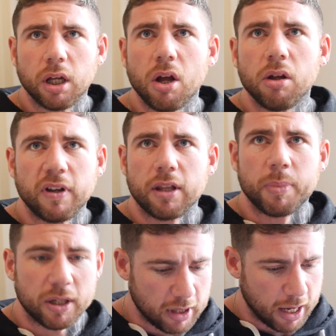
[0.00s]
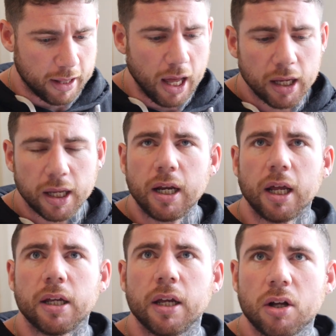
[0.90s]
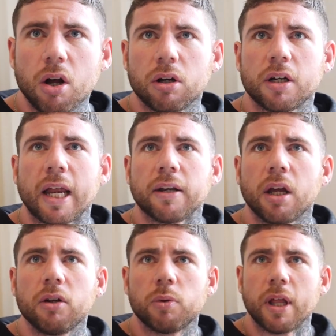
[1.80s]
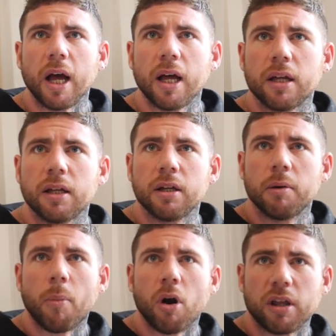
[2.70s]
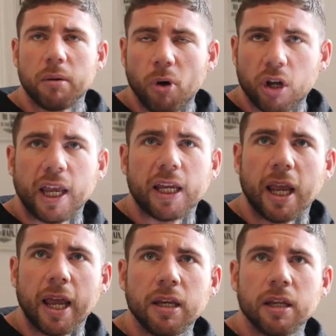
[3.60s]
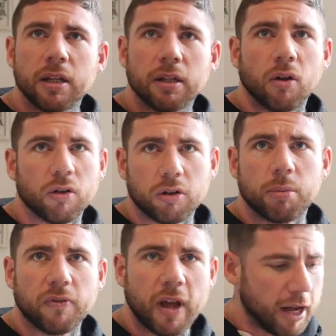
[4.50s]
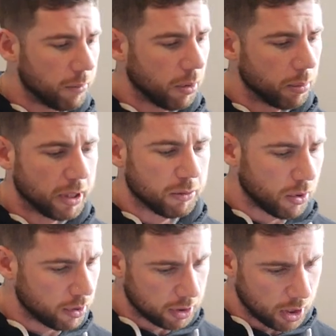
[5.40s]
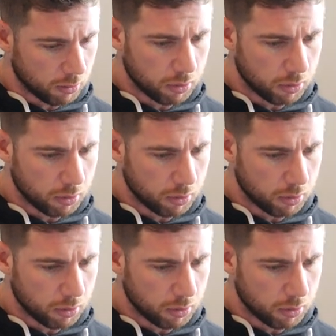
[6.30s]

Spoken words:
can't take the piss out of that, can I? Can't go to Nando's with that. Mm. Mock it eating. Although, to be fair, it probably eats more than you.